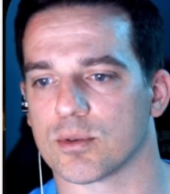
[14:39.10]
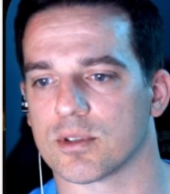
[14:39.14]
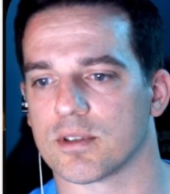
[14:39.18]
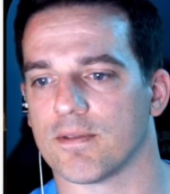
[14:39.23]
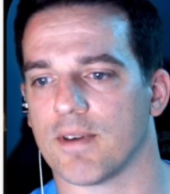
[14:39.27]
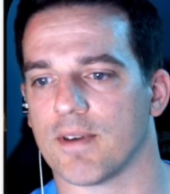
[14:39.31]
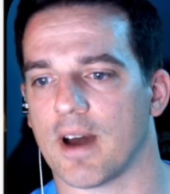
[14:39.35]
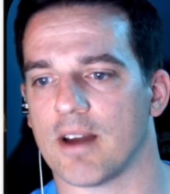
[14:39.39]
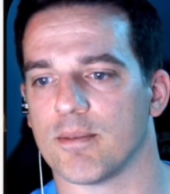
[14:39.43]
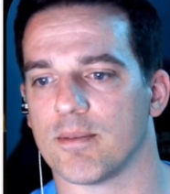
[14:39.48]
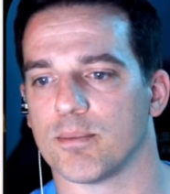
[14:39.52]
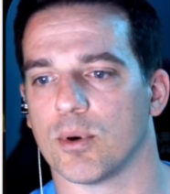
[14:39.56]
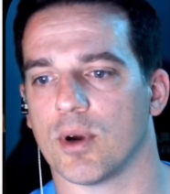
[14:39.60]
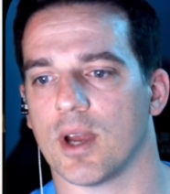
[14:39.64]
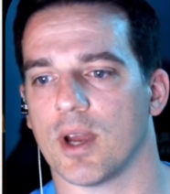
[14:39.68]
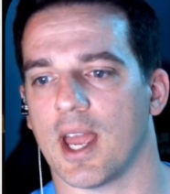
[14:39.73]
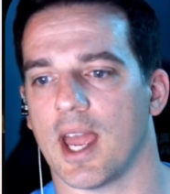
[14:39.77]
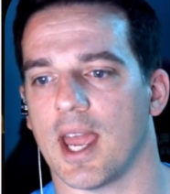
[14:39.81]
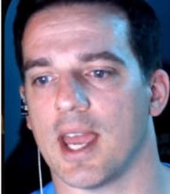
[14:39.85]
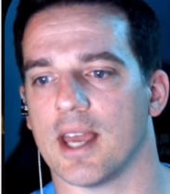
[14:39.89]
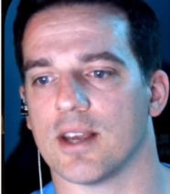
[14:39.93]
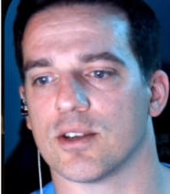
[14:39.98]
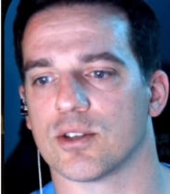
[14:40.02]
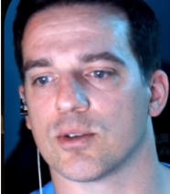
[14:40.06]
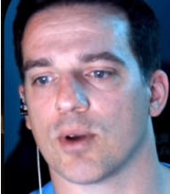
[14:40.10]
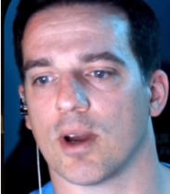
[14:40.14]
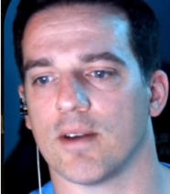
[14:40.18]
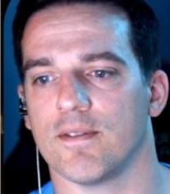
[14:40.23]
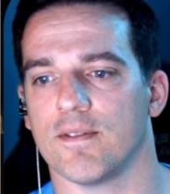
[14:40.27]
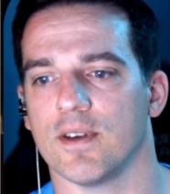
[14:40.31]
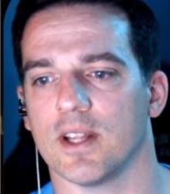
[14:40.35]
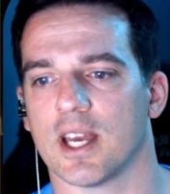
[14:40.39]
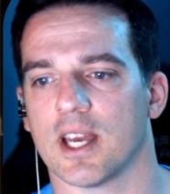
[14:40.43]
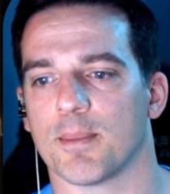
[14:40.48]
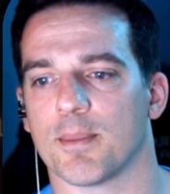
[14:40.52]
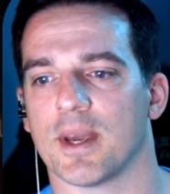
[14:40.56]
was 5.8. So I
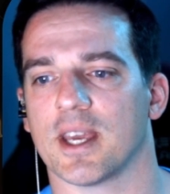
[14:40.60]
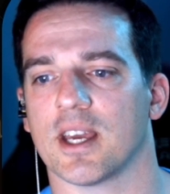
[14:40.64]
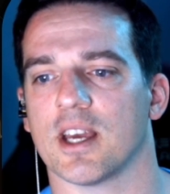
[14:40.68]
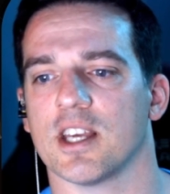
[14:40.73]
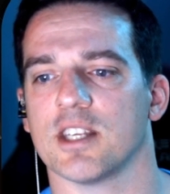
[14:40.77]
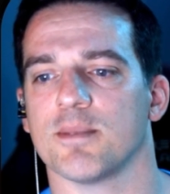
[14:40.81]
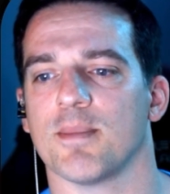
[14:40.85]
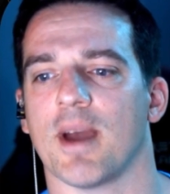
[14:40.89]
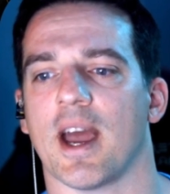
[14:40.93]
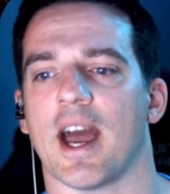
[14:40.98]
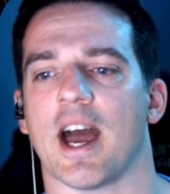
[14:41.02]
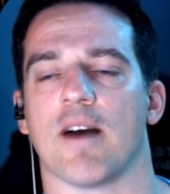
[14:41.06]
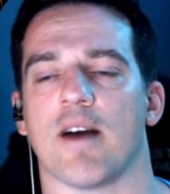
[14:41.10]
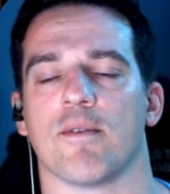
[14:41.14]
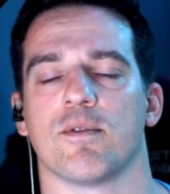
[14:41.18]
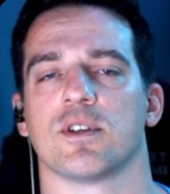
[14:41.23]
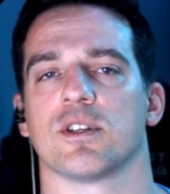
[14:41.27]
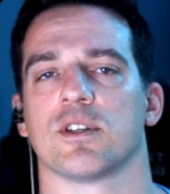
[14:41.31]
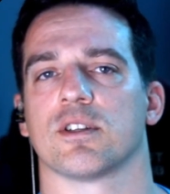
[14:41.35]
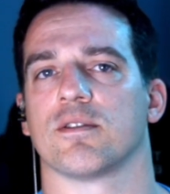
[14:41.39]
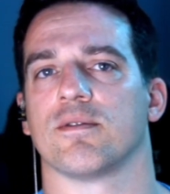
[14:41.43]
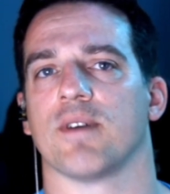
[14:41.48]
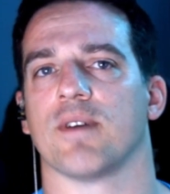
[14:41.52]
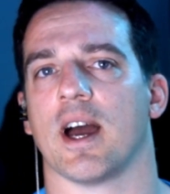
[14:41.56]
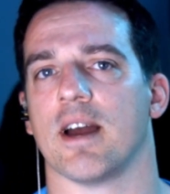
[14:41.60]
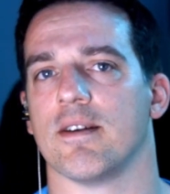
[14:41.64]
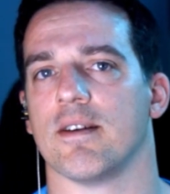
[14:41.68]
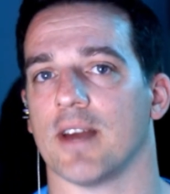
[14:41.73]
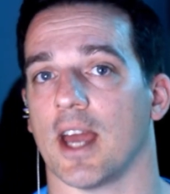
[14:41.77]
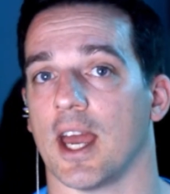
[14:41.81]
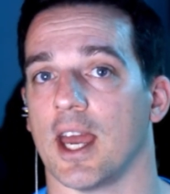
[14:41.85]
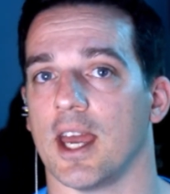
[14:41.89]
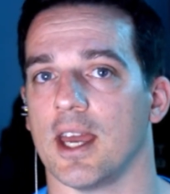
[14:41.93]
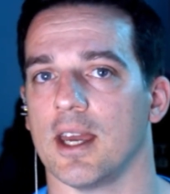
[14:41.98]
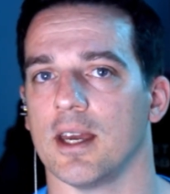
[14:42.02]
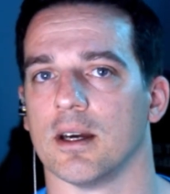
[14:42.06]
feel like because my average is
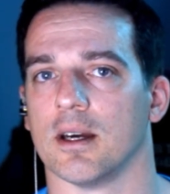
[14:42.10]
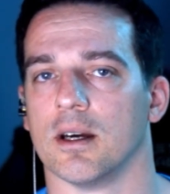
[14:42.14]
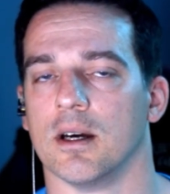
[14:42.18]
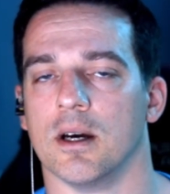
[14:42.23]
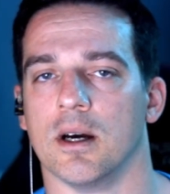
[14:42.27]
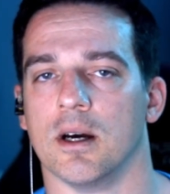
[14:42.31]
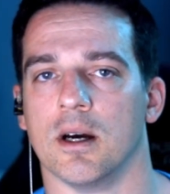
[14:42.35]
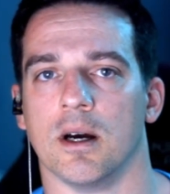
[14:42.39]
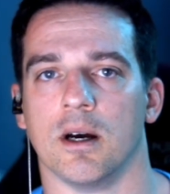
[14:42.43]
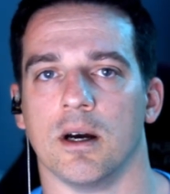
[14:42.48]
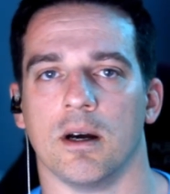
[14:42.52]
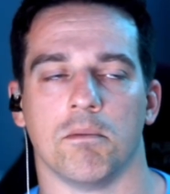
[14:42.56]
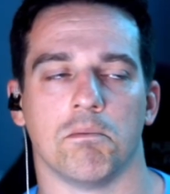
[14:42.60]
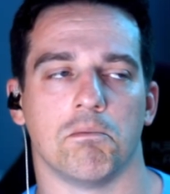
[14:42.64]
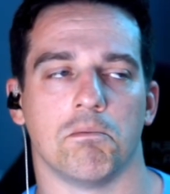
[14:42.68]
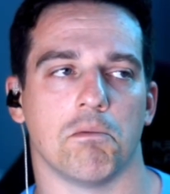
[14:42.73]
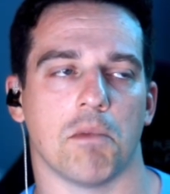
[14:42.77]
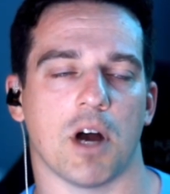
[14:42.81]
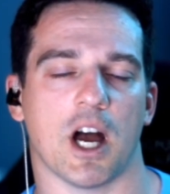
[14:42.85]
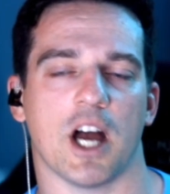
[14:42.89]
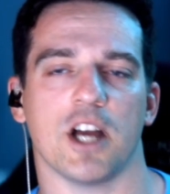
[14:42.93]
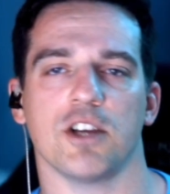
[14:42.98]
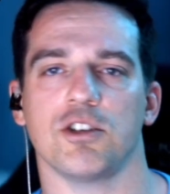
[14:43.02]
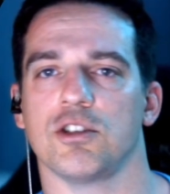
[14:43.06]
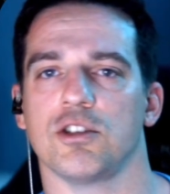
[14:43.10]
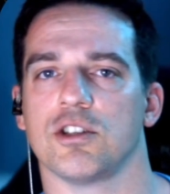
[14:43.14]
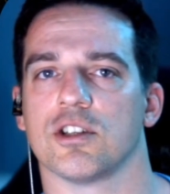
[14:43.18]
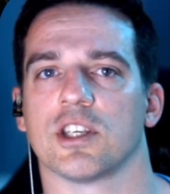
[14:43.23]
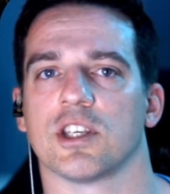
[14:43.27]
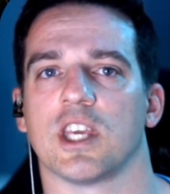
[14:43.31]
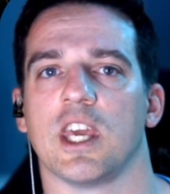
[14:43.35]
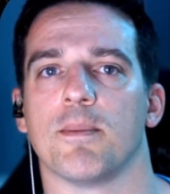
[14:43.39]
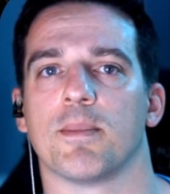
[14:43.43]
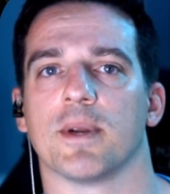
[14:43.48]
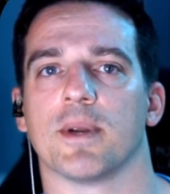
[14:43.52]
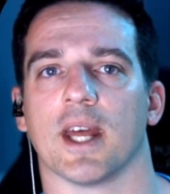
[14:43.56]
5.8, I should just
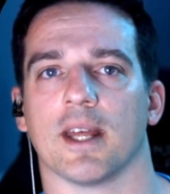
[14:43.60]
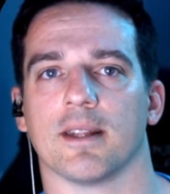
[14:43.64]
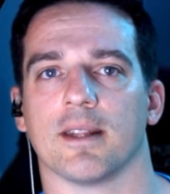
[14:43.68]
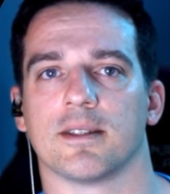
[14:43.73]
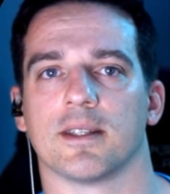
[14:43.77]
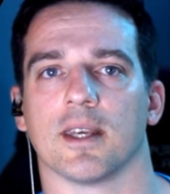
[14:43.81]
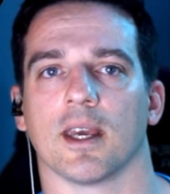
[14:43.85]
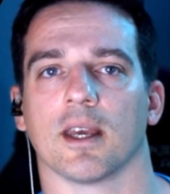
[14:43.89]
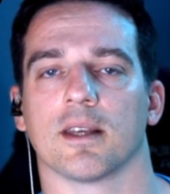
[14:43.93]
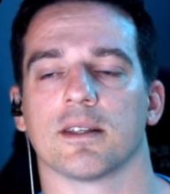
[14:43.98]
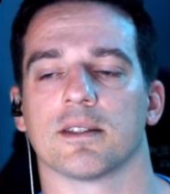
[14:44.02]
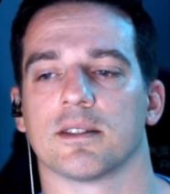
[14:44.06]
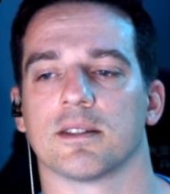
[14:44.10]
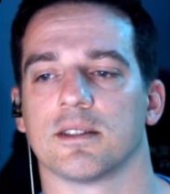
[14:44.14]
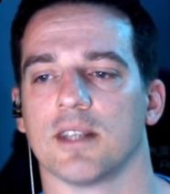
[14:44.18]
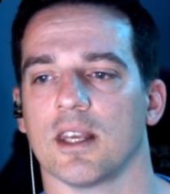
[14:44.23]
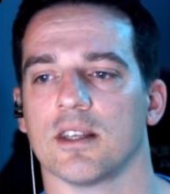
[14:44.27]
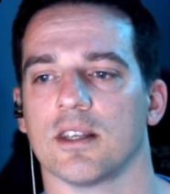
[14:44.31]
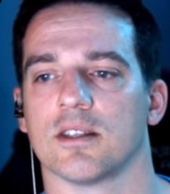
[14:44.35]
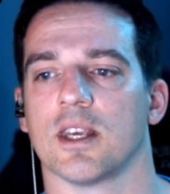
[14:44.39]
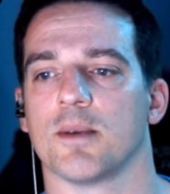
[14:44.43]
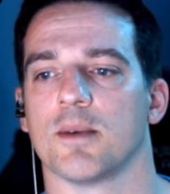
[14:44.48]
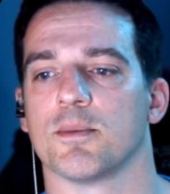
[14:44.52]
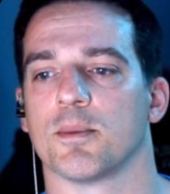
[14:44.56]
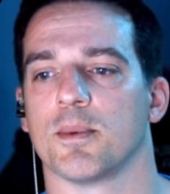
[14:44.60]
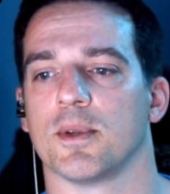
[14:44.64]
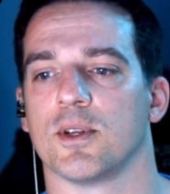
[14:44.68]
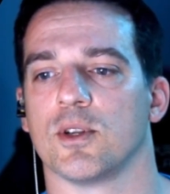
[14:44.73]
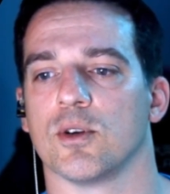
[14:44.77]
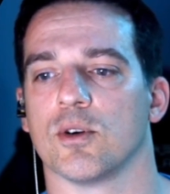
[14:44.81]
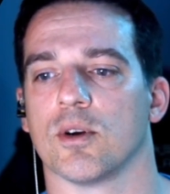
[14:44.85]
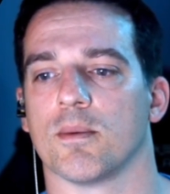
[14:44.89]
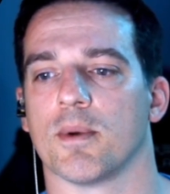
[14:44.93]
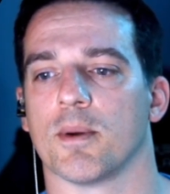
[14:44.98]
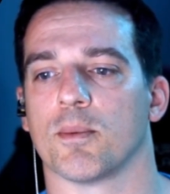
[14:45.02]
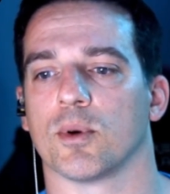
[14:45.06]
keep it at 6. 6 seems to be
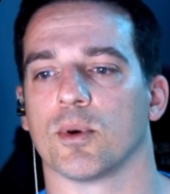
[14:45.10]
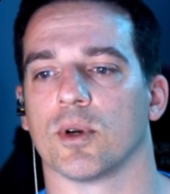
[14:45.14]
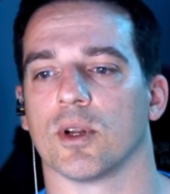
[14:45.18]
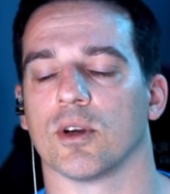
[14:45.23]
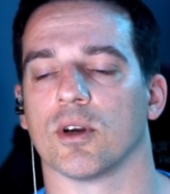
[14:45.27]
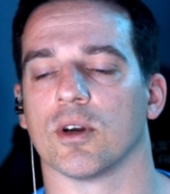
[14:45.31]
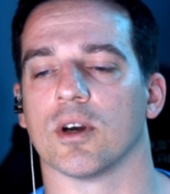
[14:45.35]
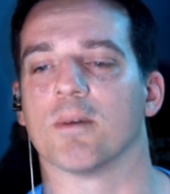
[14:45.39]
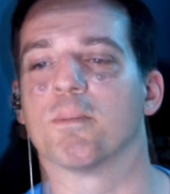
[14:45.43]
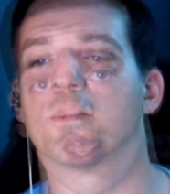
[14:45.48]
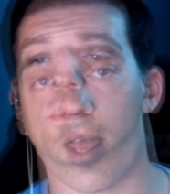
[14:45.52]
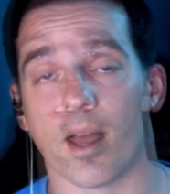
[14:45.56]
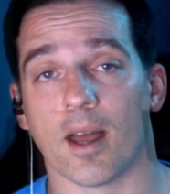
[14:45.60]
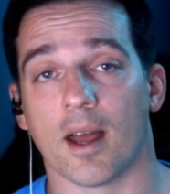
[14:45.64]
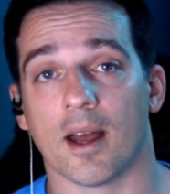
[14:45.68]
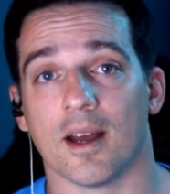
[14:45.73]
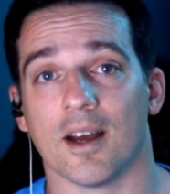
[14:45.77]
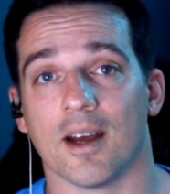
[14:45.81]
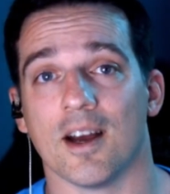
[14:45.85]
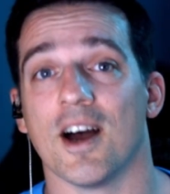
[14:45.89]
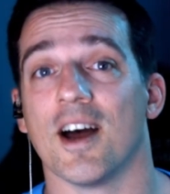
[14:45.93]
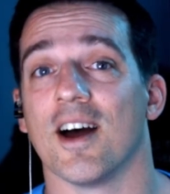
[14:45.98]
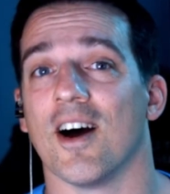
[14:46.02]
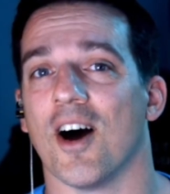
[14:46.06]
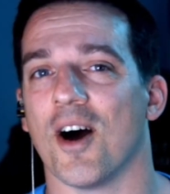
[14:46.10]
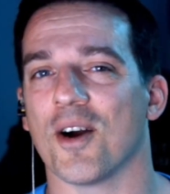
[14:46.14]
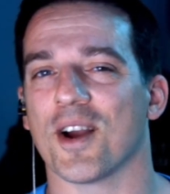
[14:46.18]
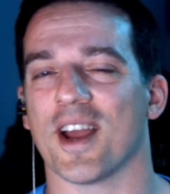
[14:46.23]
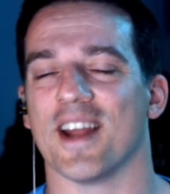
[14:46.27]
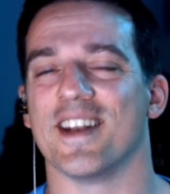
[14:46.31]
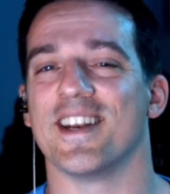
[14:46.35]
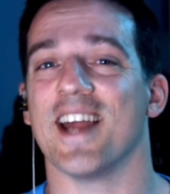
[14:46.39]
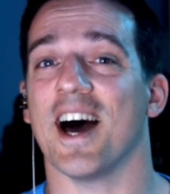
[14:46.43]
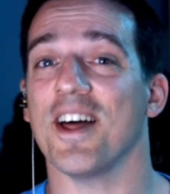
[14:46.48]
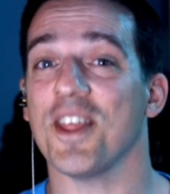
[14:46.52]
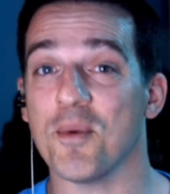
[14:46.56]
doing me pretty good. But okay,
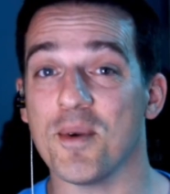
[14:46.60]
now